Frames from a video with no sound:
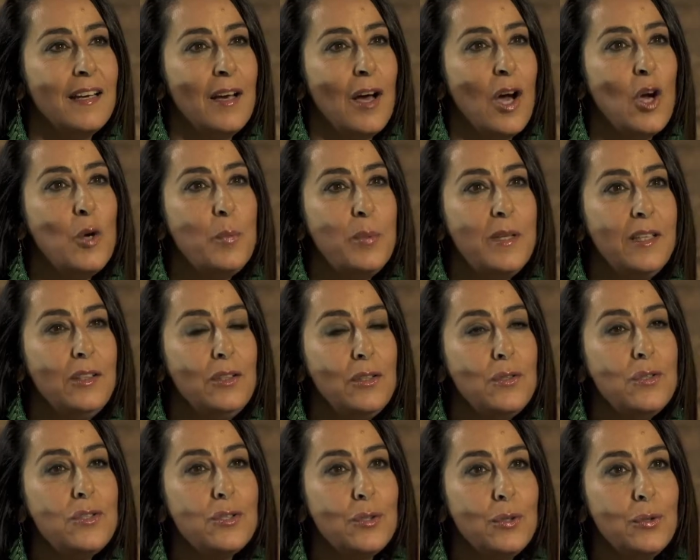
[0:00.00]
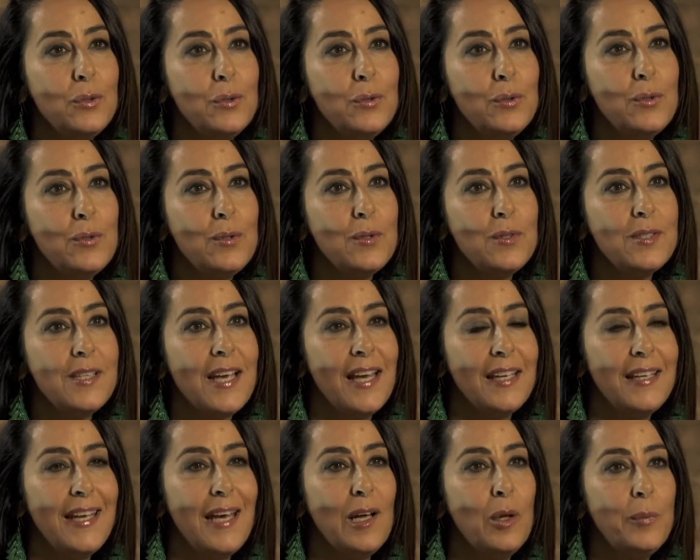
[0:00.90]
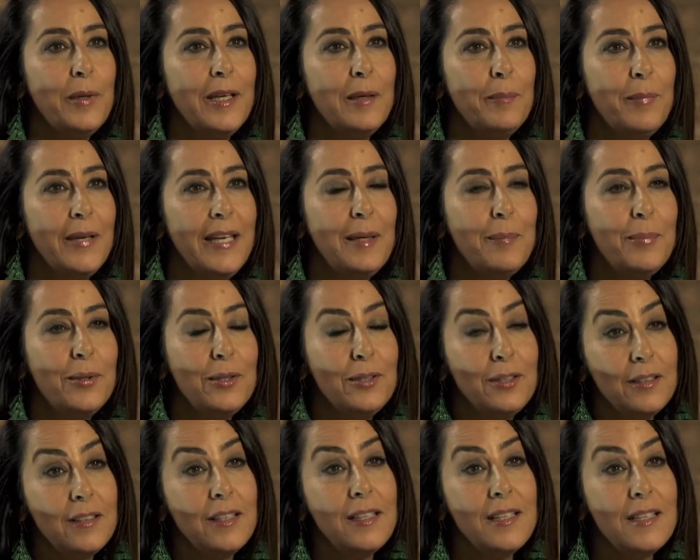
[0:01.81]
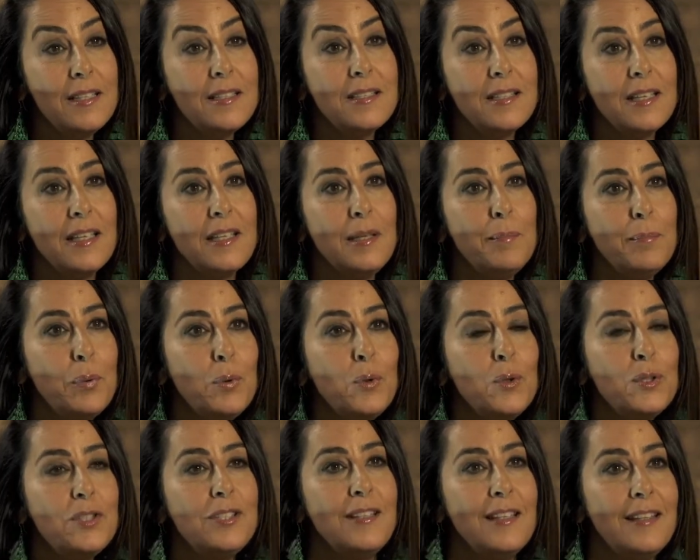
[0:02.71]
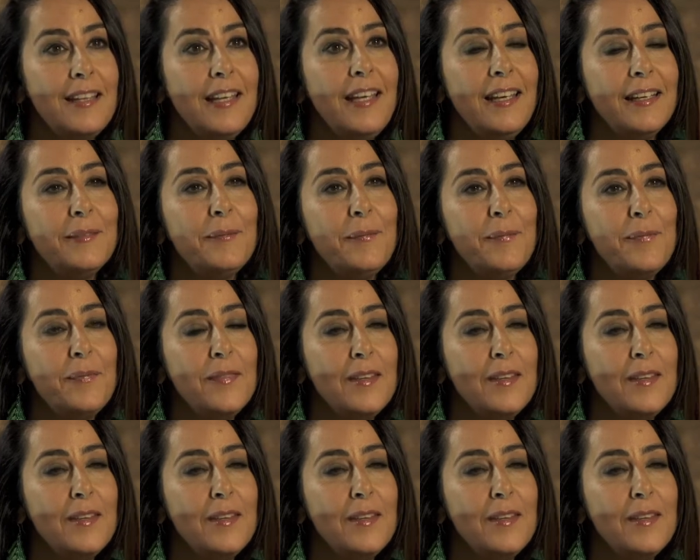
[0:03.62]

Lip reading: Opening new schools and helping people is an important thing.